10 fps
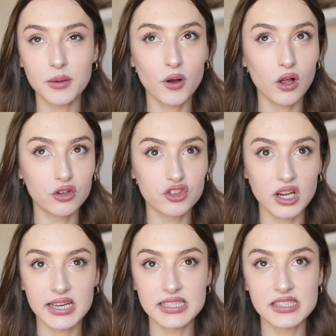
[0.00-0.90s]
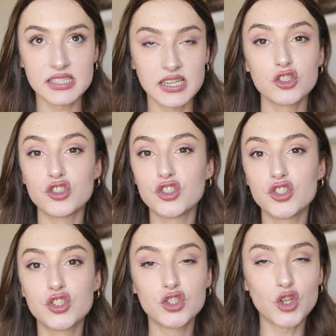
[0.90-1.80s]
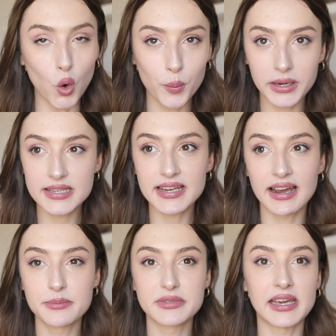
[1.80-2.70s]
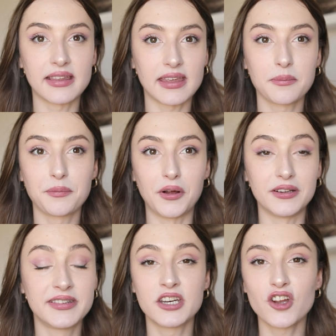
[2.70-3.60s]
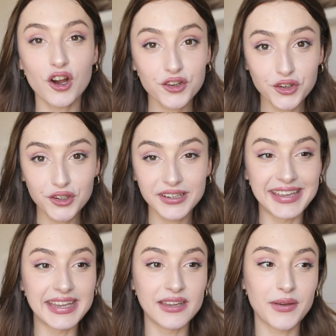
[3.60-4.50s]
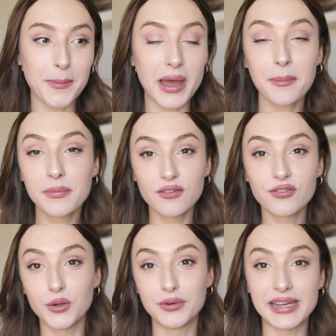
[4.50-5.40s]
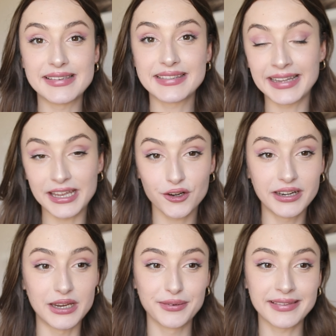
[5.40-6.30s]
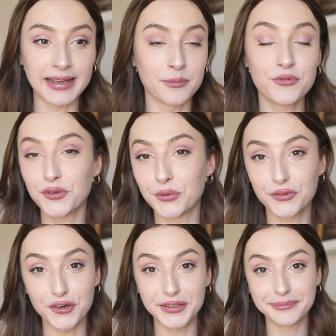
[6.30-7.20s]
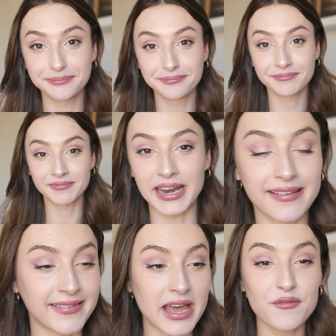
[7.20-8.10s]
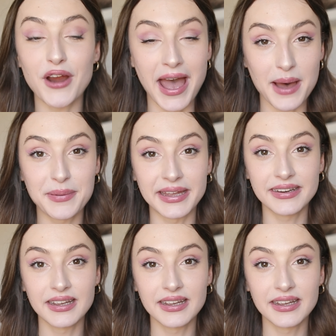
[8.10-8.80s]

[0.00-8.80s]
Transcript: apologized so many times. Like the doctor, he even met me a few days later and he was like, I'm so sorry. That has never happened.